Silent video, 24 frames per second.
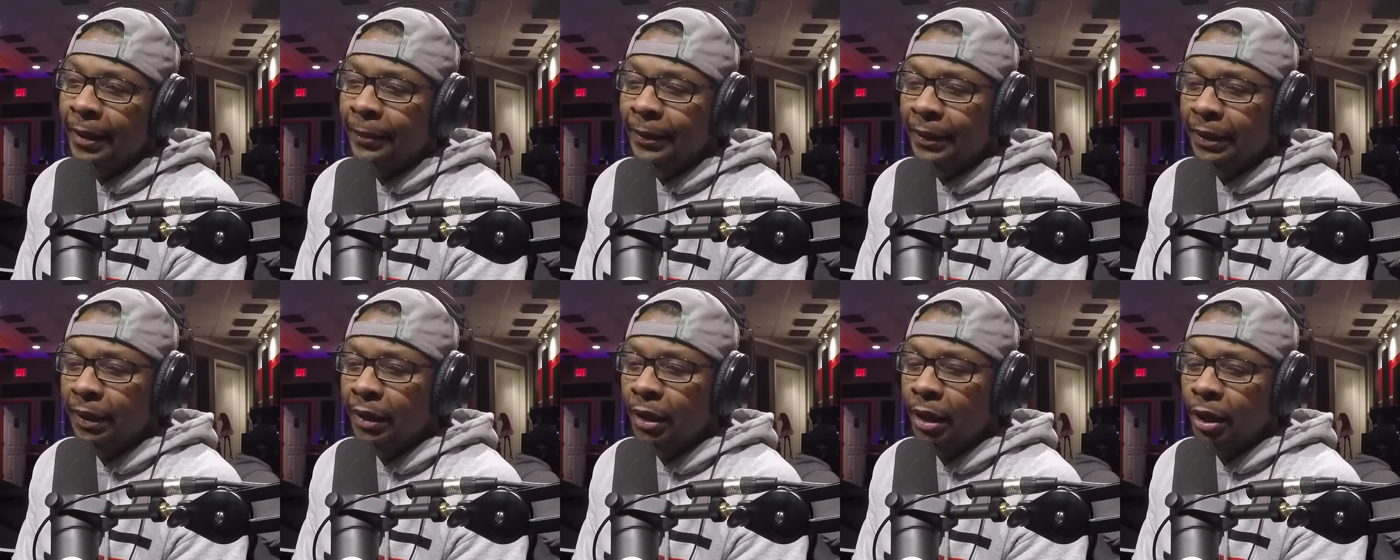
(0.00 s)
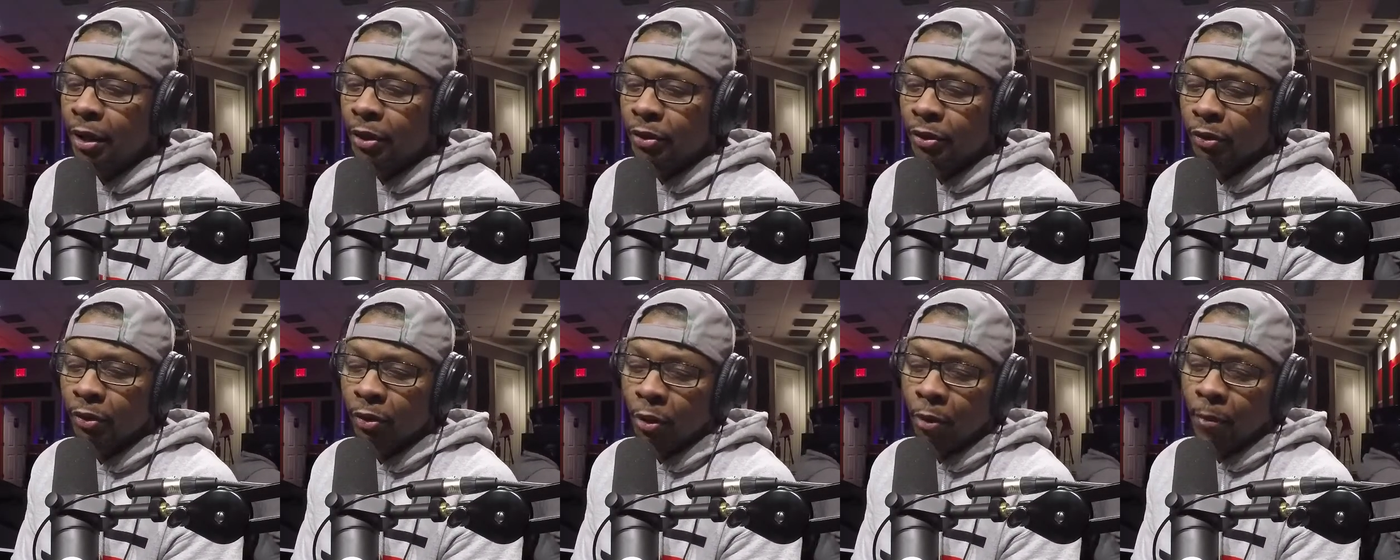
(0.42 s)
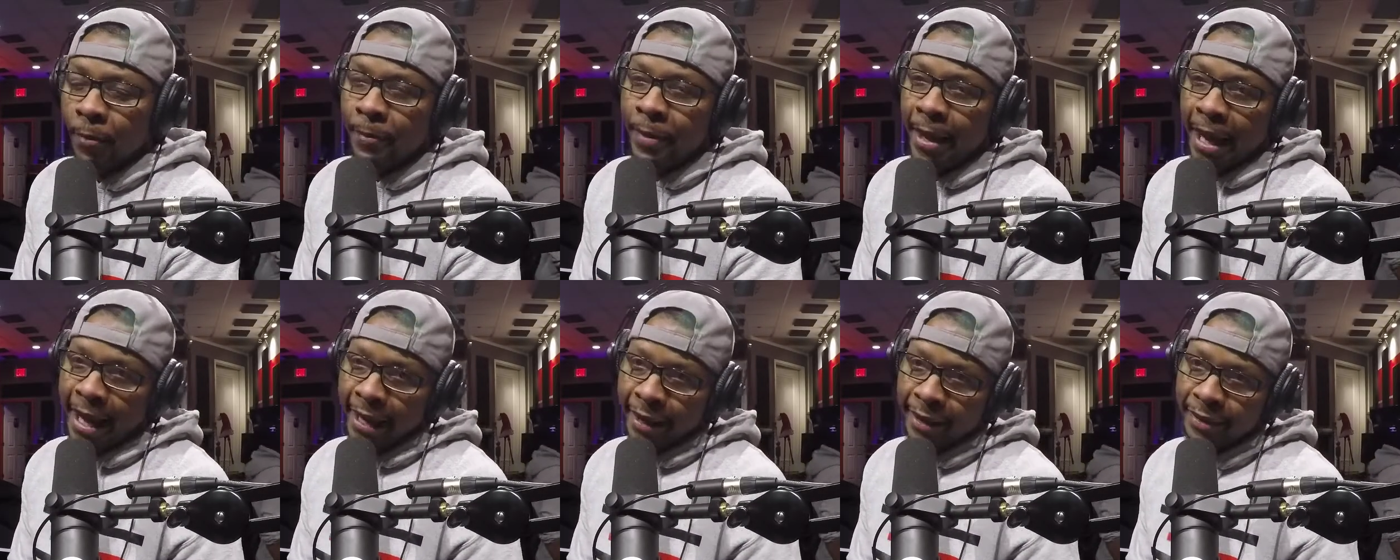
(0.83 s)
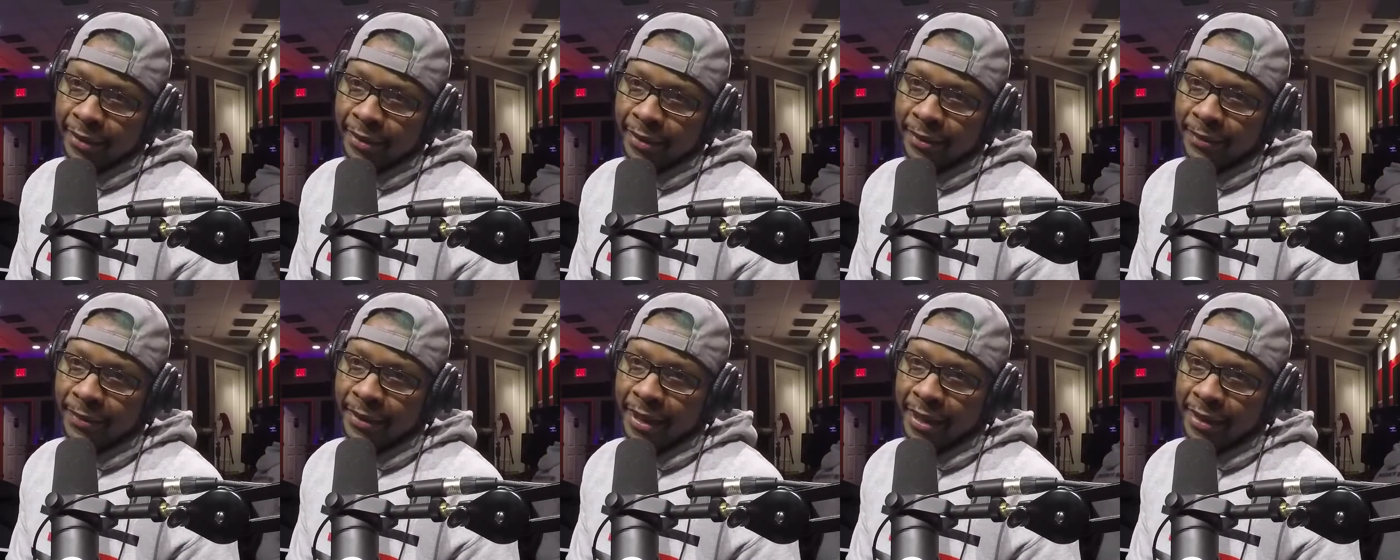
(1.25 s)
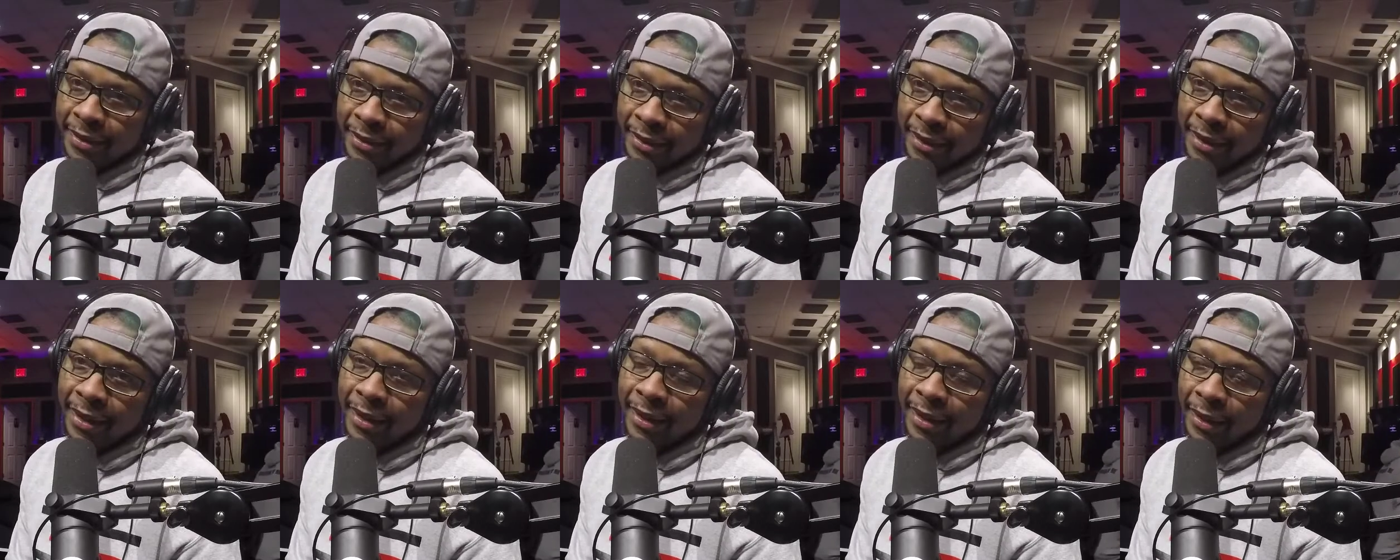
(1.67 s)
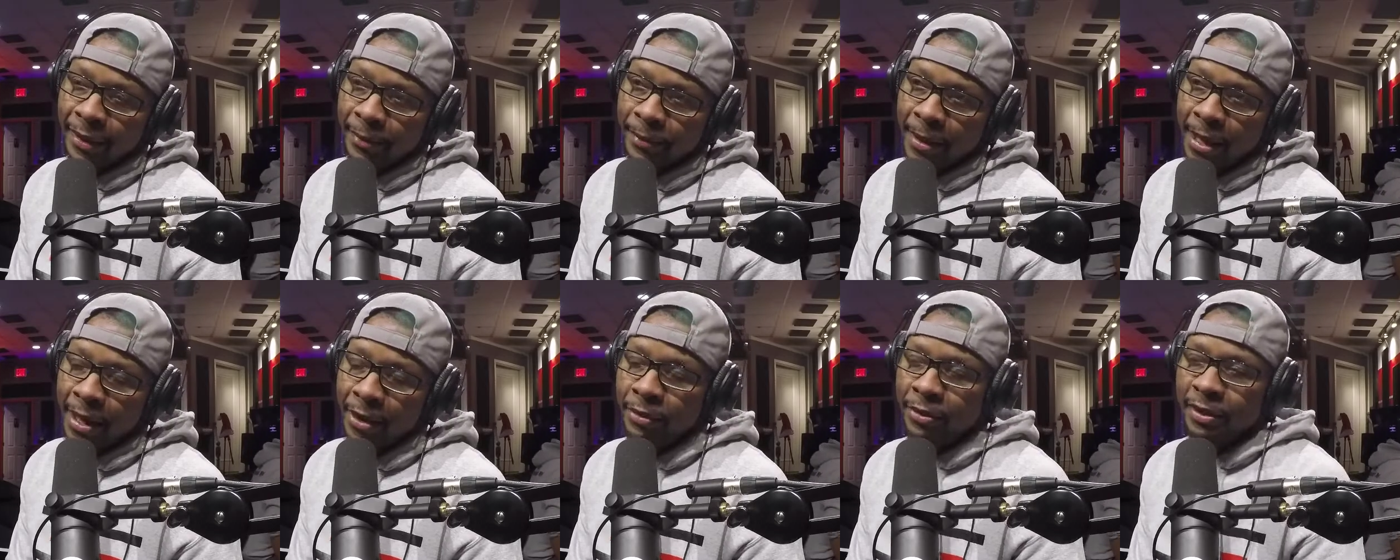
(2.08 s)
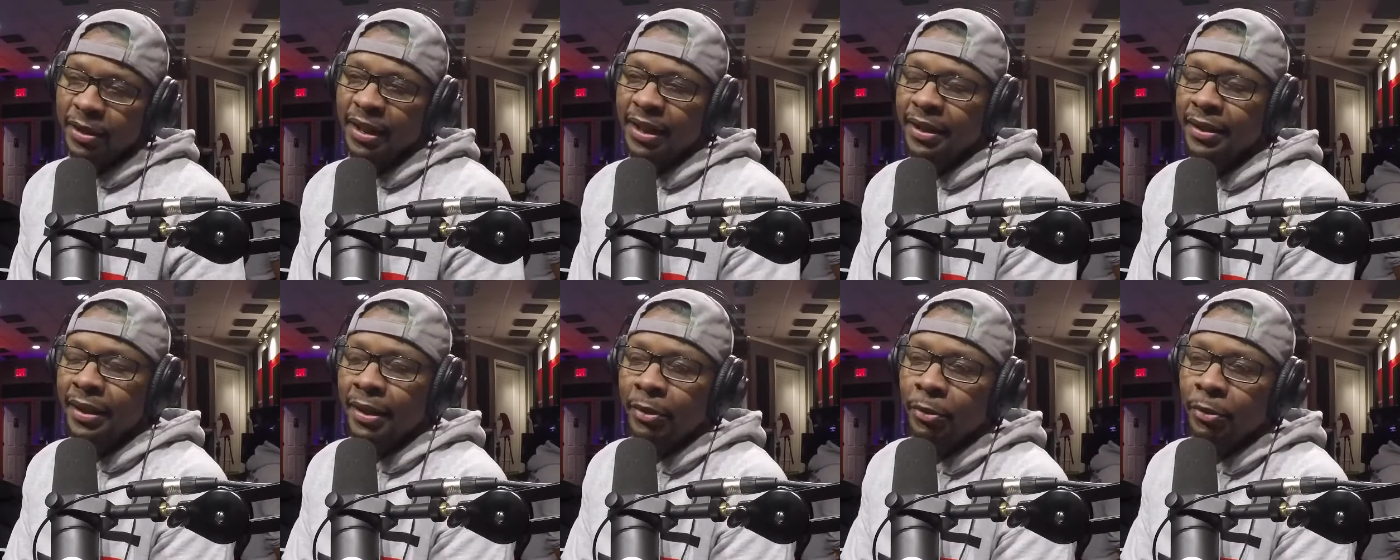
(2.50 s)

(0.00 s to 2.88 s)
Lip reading: but then I also go back sometimes and I think backwards and I say,